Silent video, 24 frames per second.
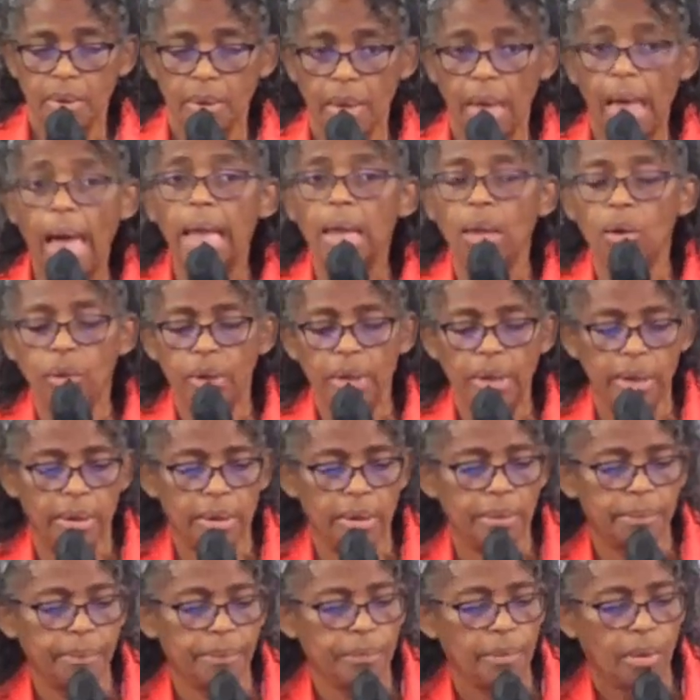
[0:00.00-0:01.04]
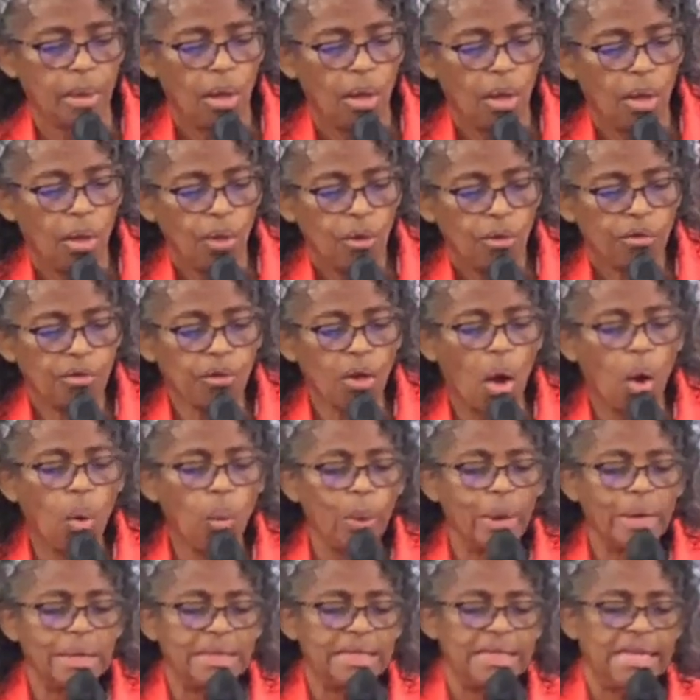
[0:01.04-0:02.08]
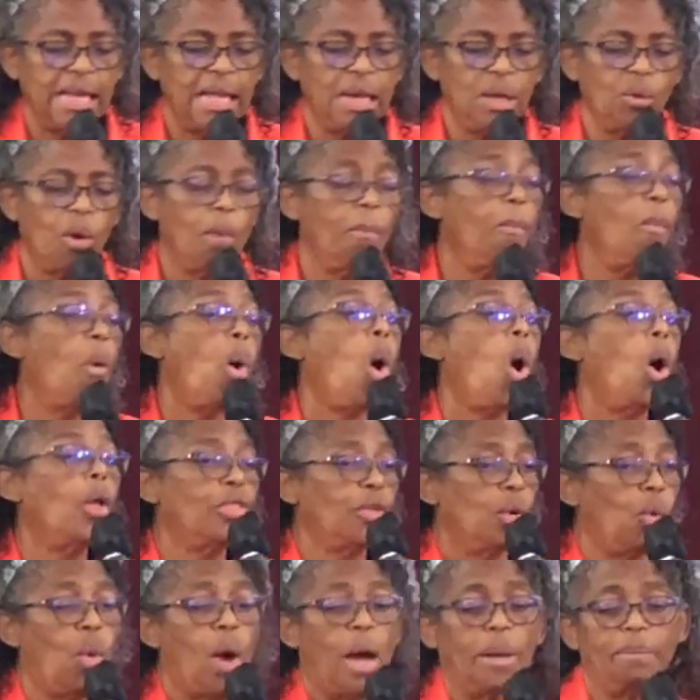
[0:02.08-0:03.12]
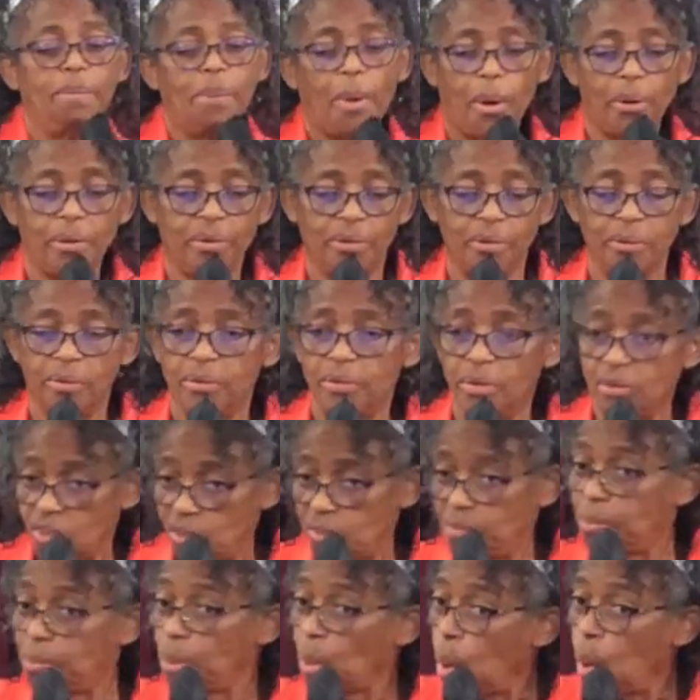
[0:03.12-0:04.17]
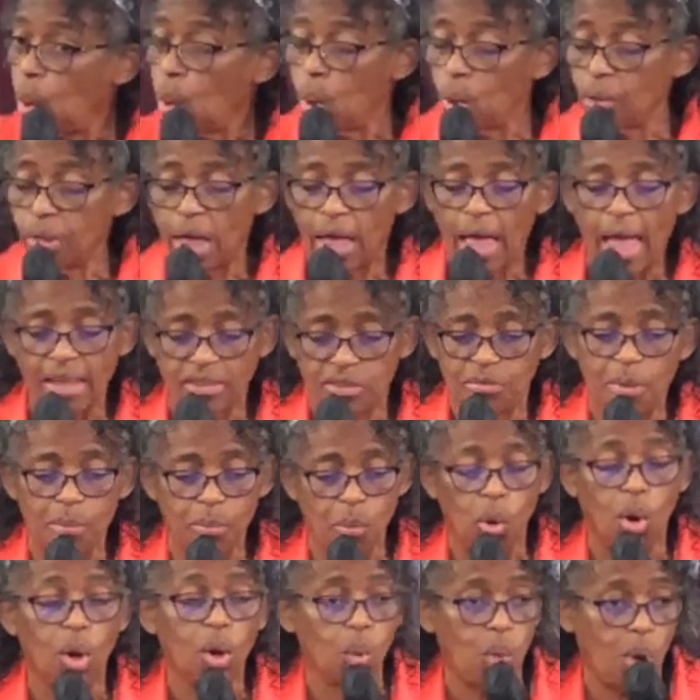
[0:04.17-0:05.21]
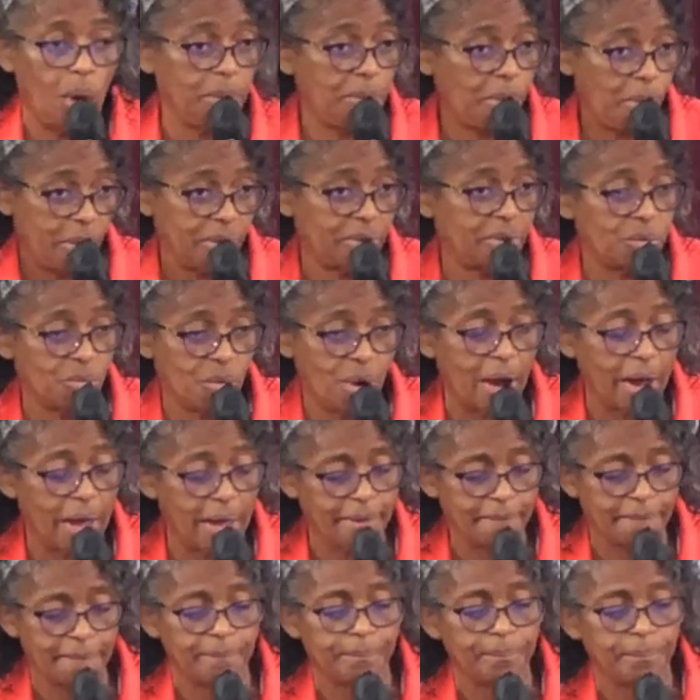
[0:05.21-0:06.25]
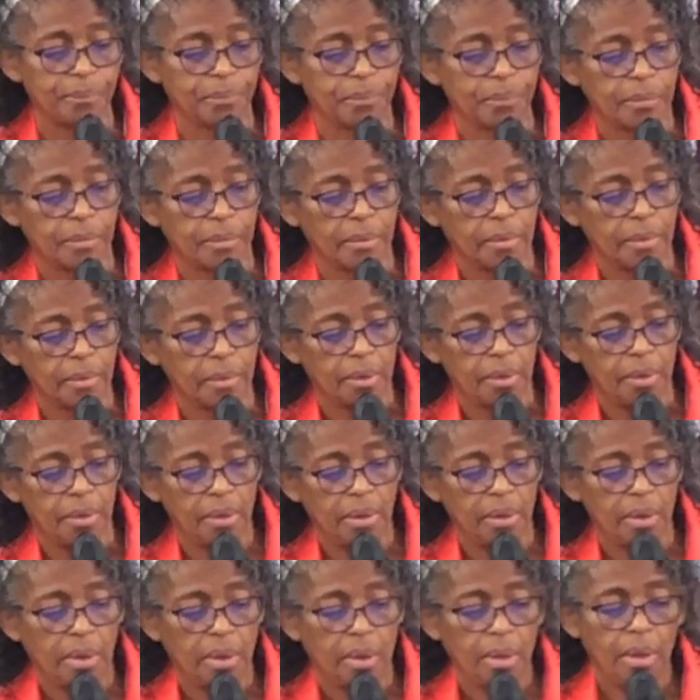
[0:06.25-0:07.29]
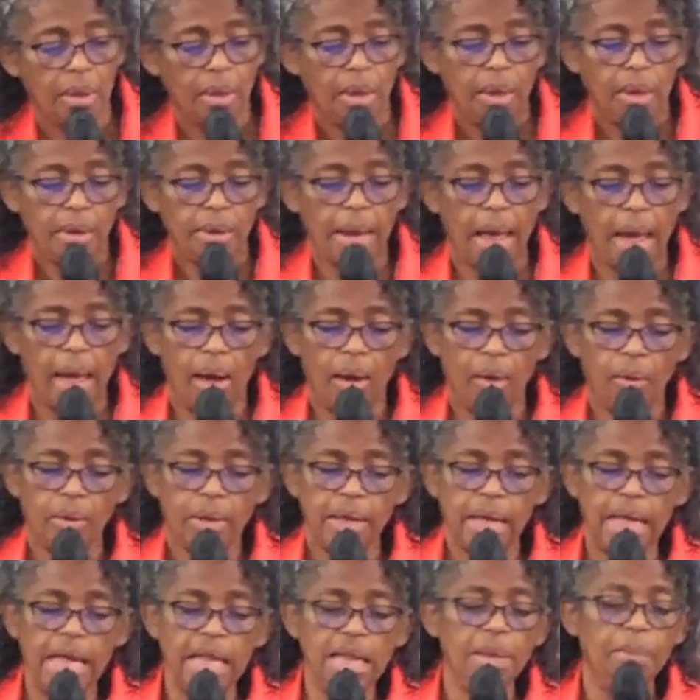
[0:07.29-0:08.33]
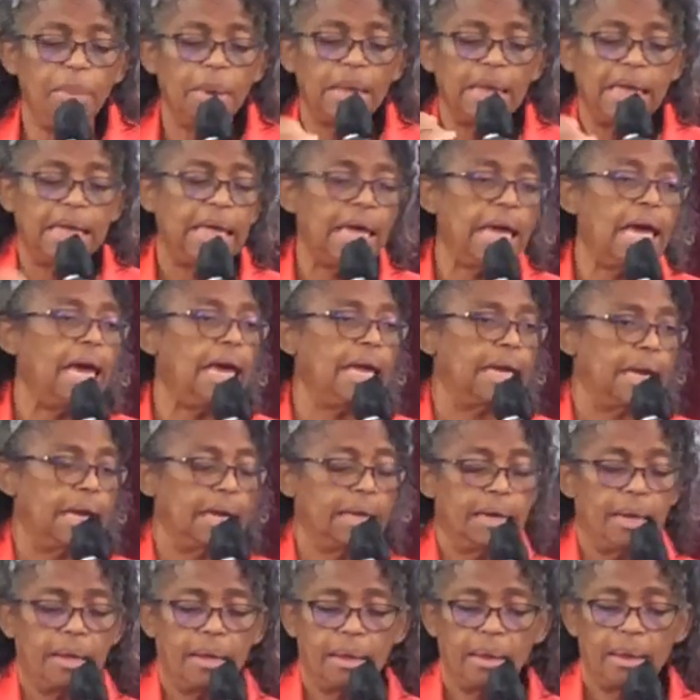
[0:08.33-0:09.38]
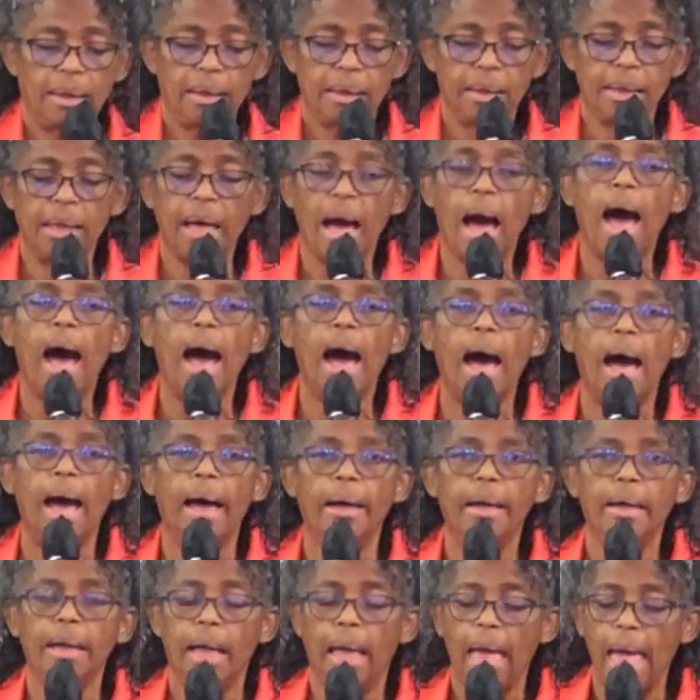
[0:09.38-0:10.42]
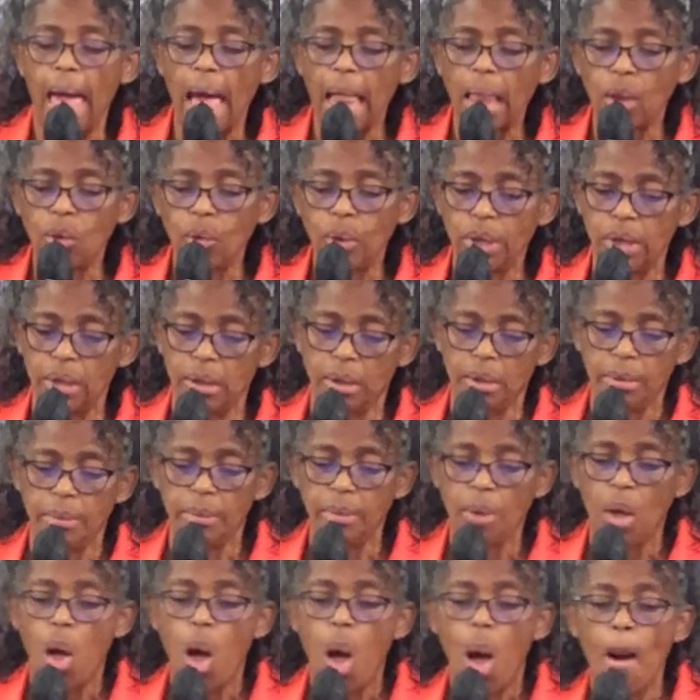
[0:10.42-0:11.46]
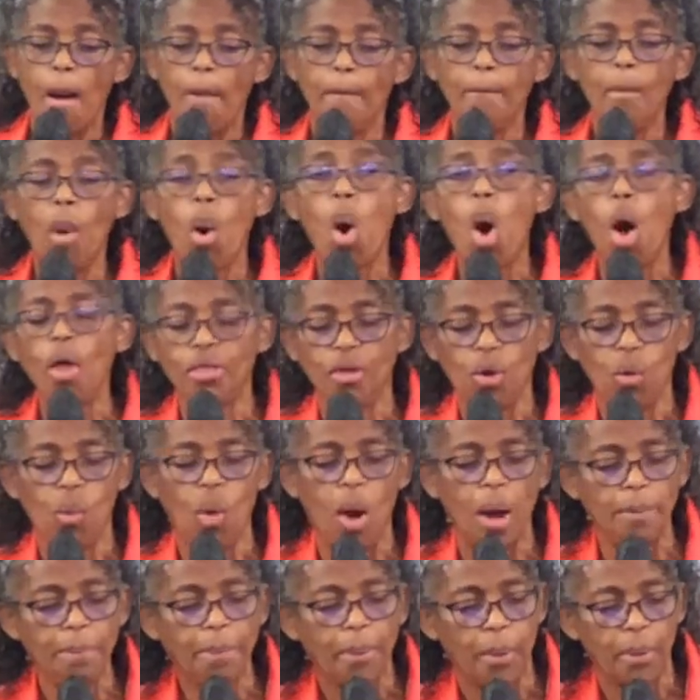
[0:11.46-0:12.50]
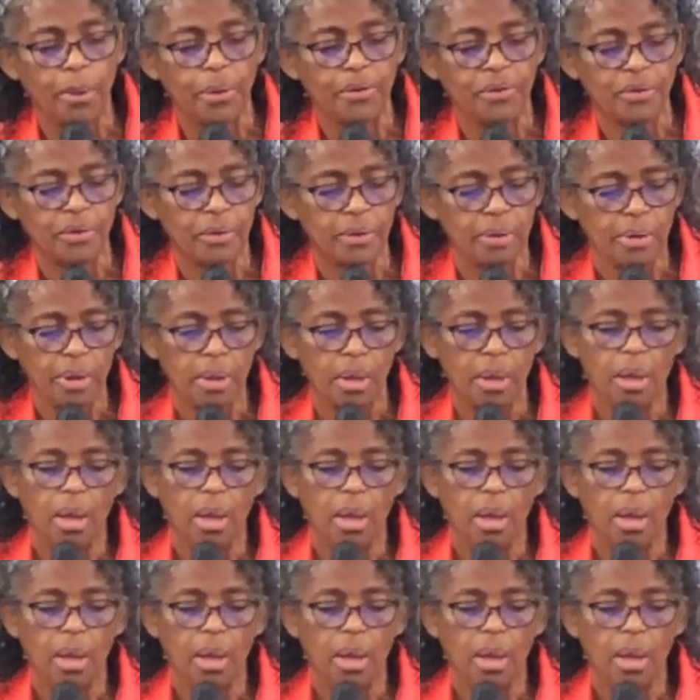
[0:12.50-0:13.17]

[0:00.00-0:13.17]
Elohim. So we're dealing with more than one person. Since it's plural, there has to be more than one person, right? Now, in the beginning, God, Elohim, more than one person,